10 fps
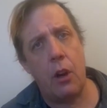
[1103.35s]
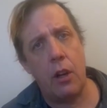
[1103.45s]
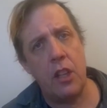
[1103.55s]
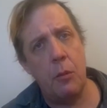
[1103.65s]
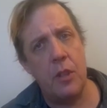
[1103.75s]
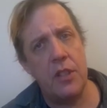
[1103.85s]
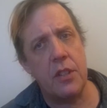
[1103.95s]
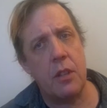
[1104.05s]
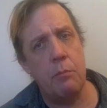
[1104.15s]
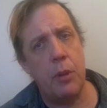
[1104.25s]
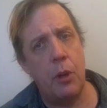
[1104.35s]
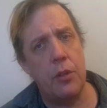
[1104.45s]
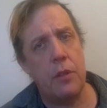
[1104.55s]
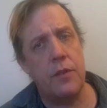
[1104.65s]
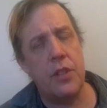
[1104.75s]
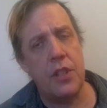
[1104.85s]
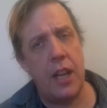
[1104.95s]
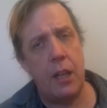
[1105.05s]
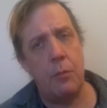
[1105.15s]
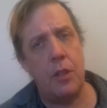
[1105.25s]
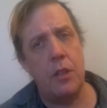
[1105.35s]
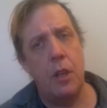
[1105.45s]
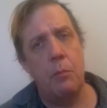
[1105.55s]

argument is composed of statement